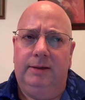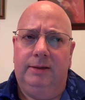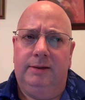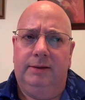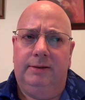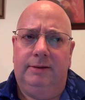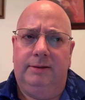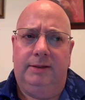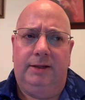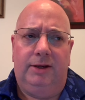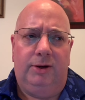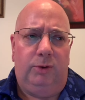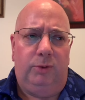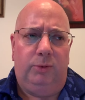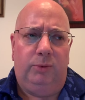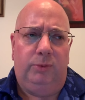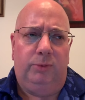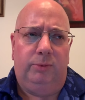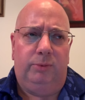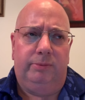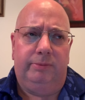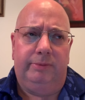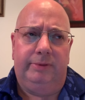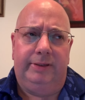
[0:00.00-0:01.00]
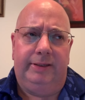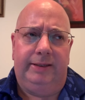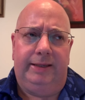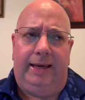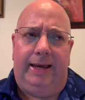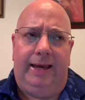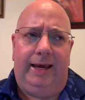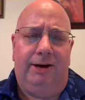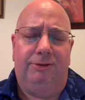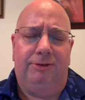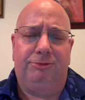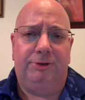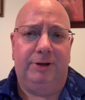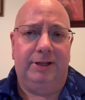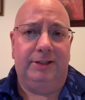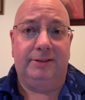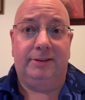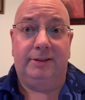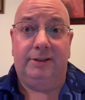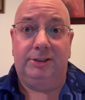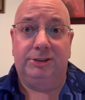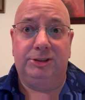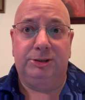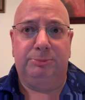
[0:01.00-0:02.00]
No halfway
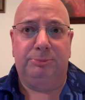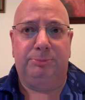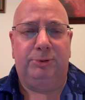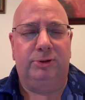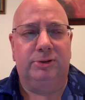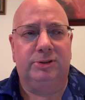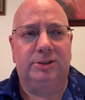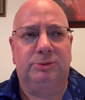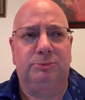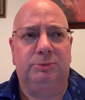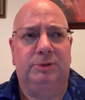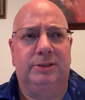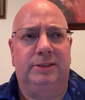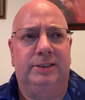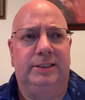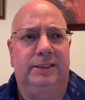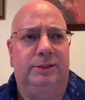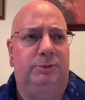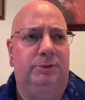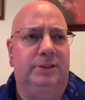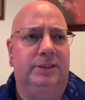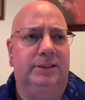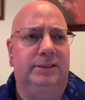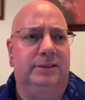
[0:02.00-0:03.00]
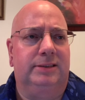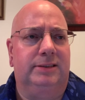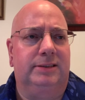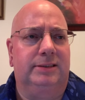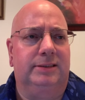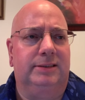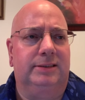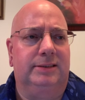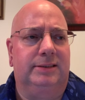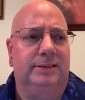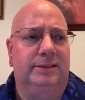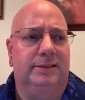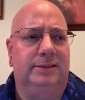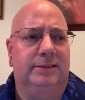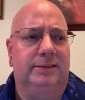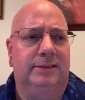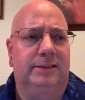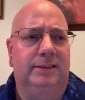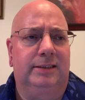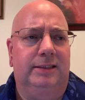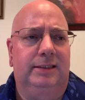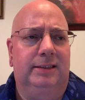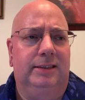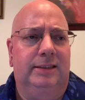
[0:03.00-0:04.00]
intelligent person would think, well, this is,
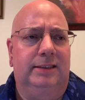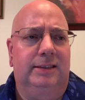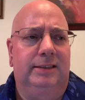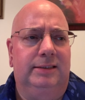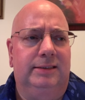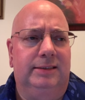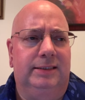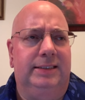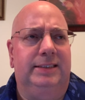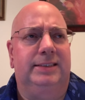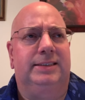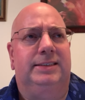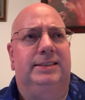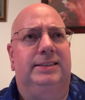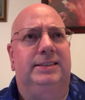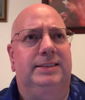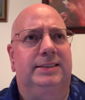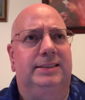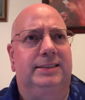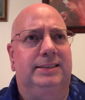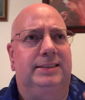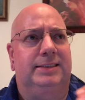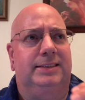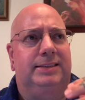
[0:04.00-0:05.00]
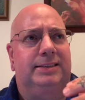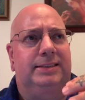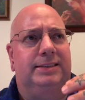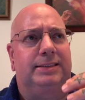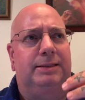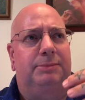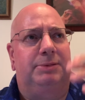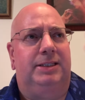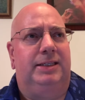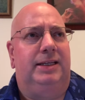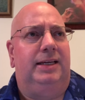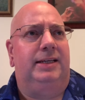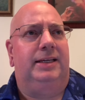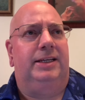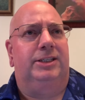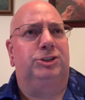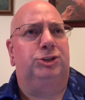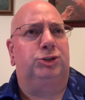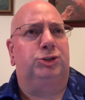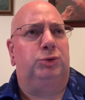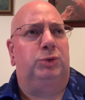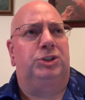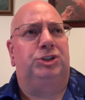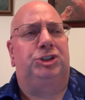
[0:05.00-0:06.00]
this is something
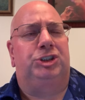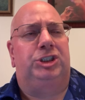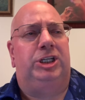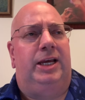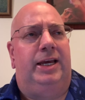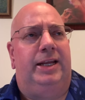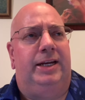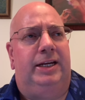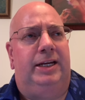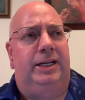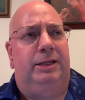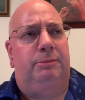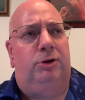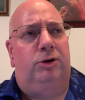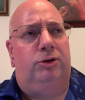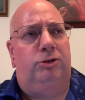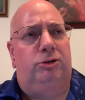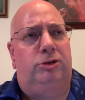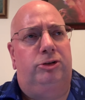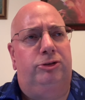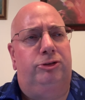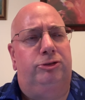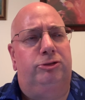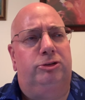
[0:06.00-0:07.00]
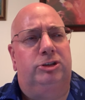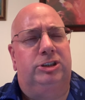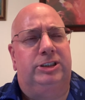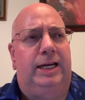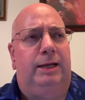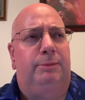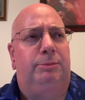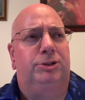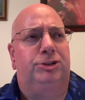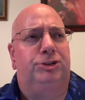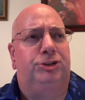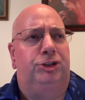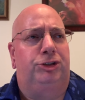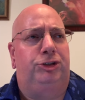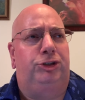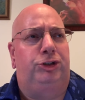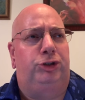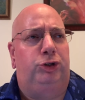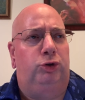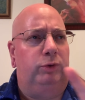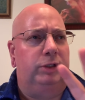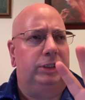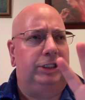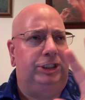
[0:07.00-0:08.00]
against Christianity. Martin Luther established a
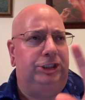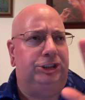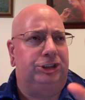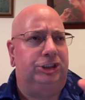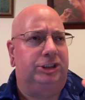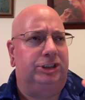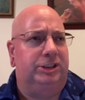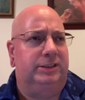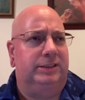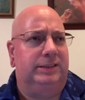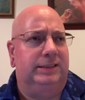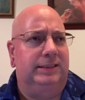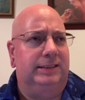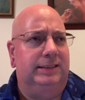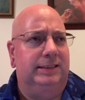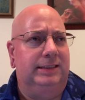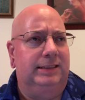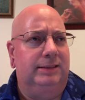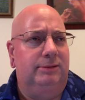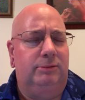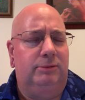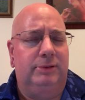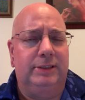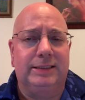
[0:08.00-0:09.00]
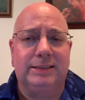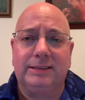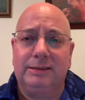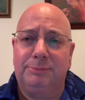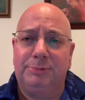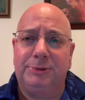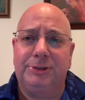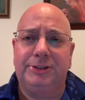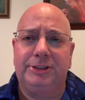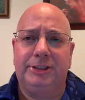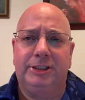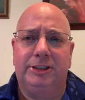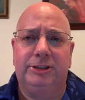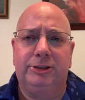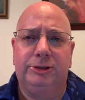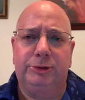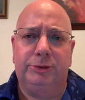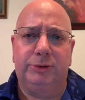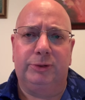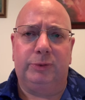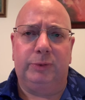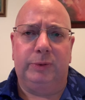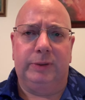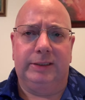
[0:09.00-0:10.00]
new religion. Well, that's completely
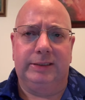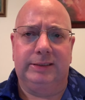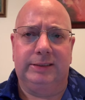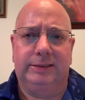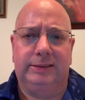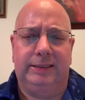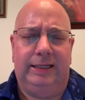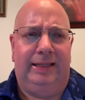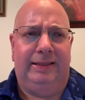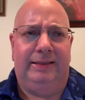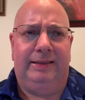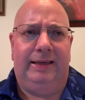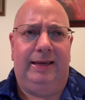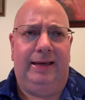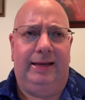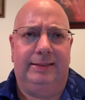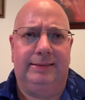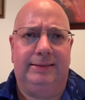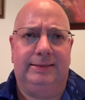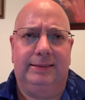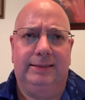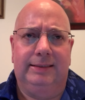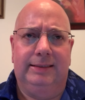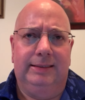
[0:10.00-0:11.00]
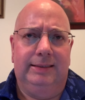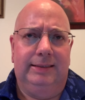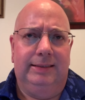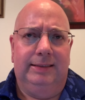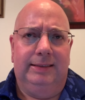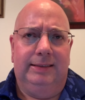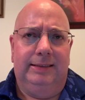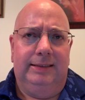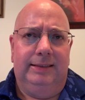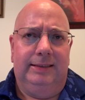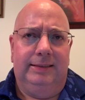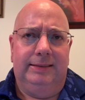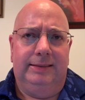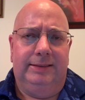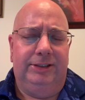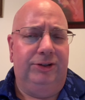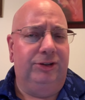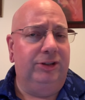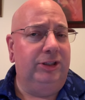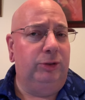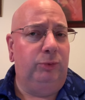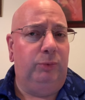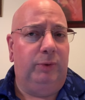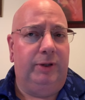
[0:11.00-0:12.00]
ludicrous. And yet,
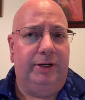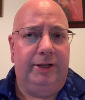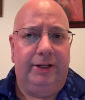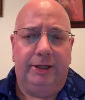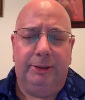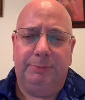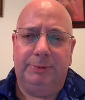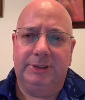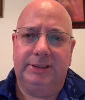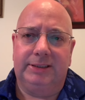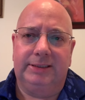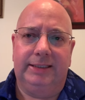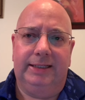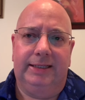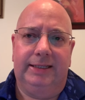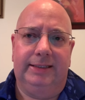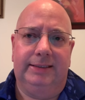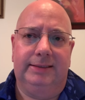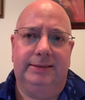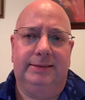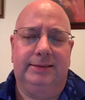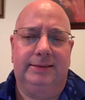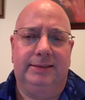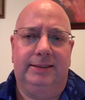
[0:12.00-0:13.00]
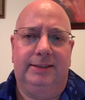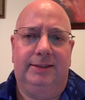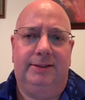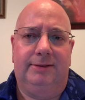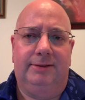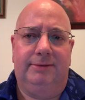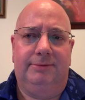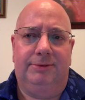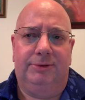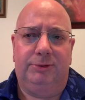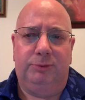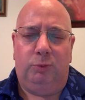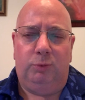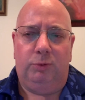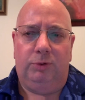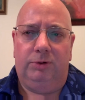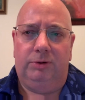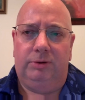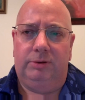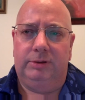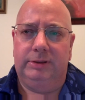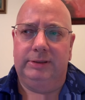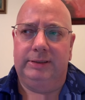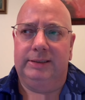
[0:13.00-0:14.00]
nearly one hundred percent of the
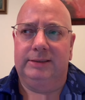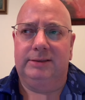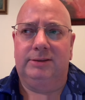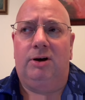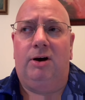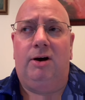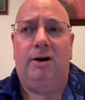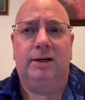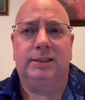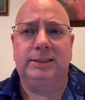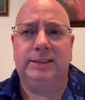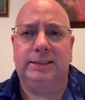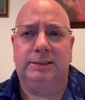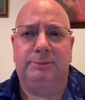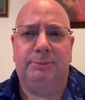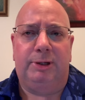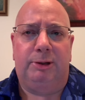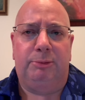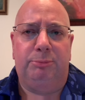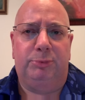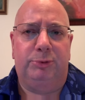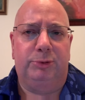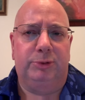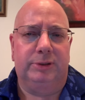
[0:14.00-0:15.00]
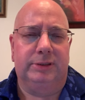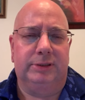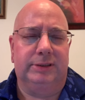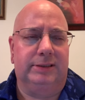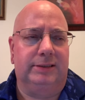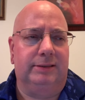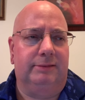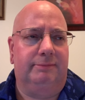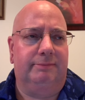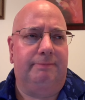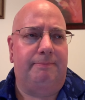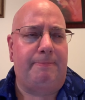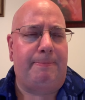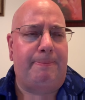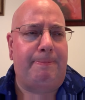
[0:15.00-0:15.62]
world that talks about Buddhism